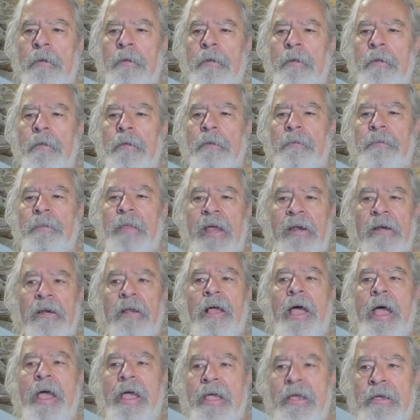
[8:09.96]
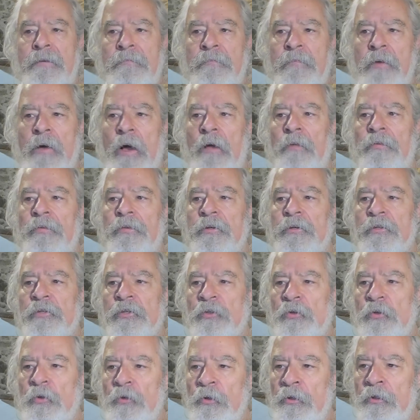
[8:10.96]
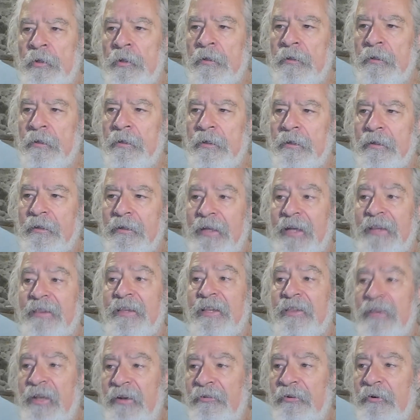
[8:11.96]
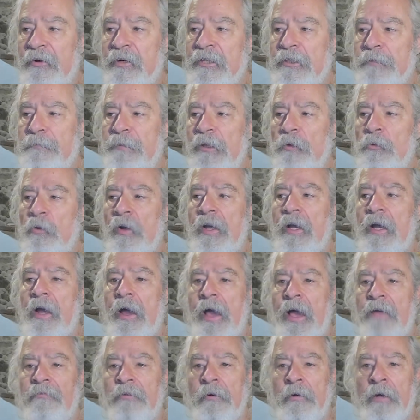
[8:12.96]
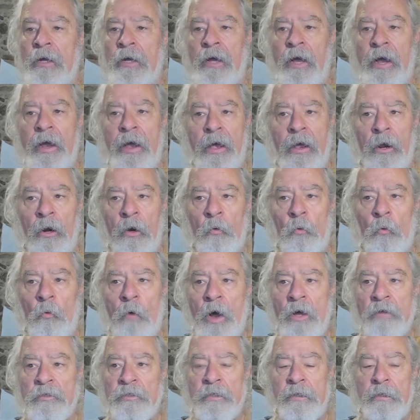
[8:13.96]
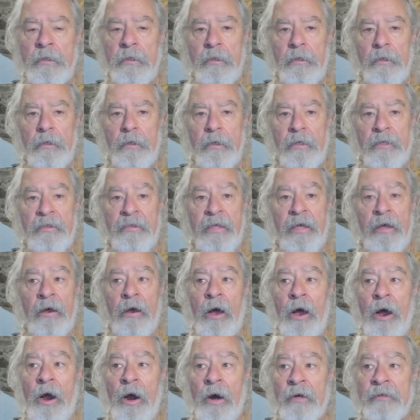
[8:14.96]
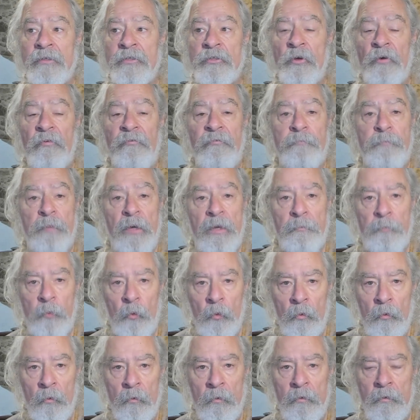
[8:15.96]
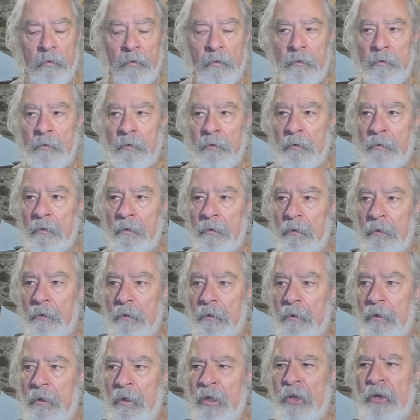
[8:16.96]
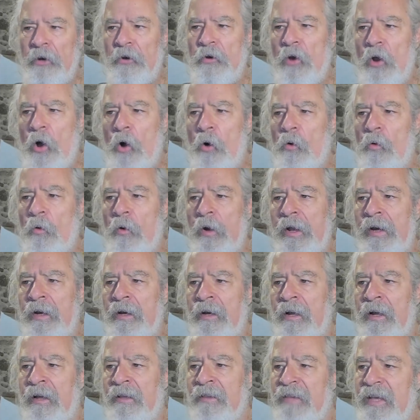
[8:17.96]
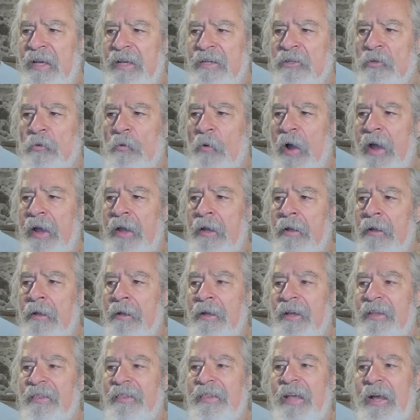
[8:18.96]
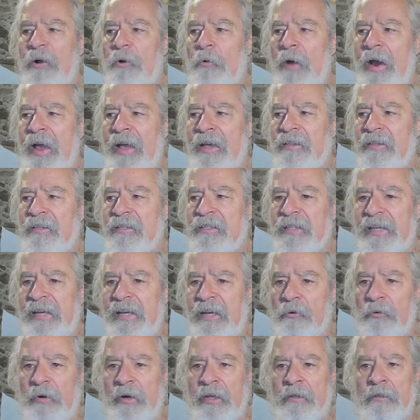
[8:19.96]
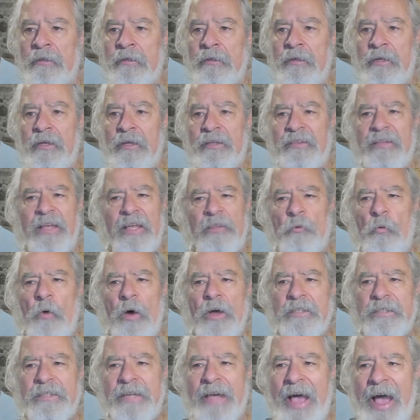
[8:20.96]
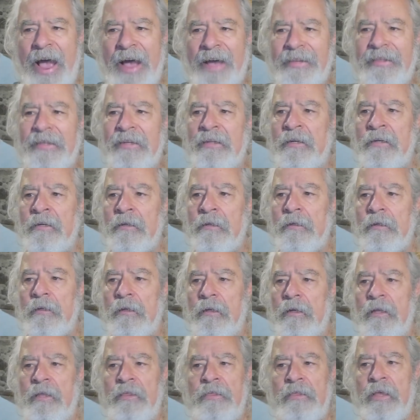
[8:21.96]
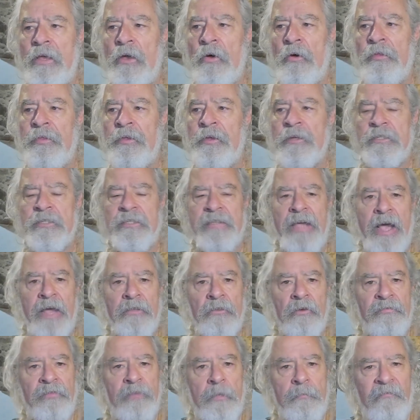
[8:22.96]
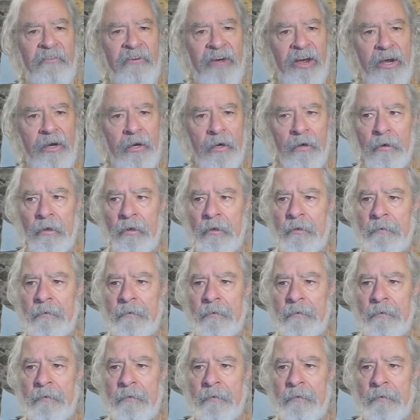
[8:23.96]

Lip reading: Then Haim understood that the difference between heaven and hell was in the hearts of people. Knowing in this way the great secret that was hidden in the other side of the veil.